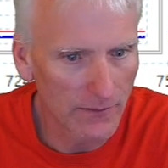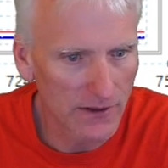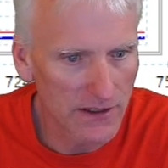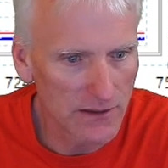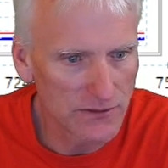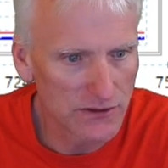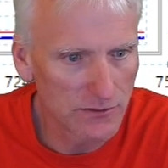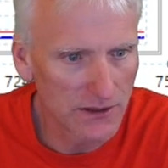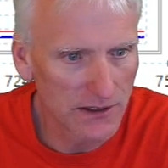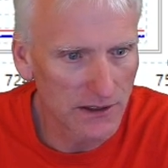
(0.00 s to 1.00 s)
I'm going to keep
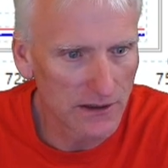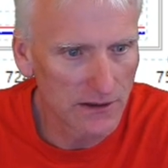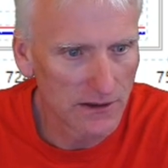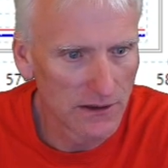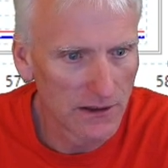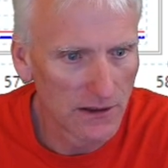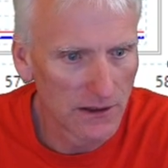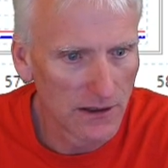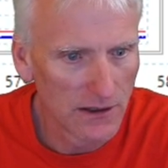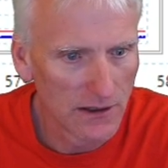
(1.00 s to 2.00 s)
zooming in,
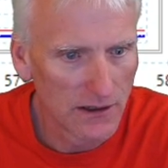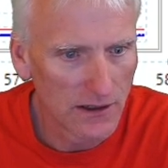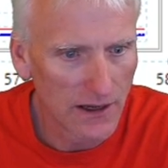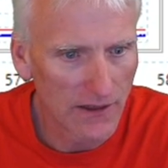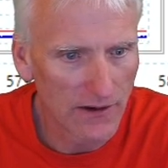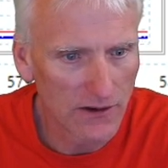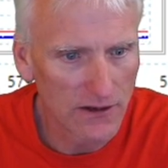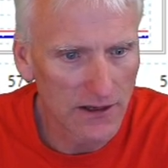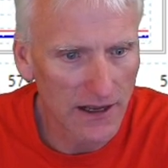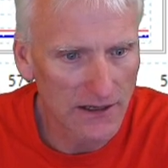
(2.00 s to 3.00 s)
and there
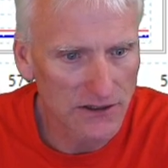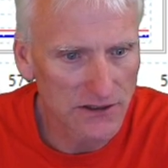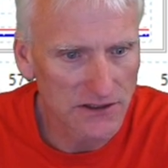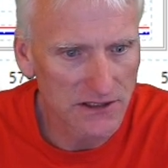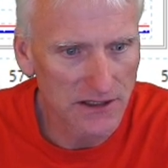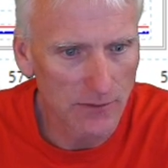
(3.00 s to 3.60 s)
you can actually see the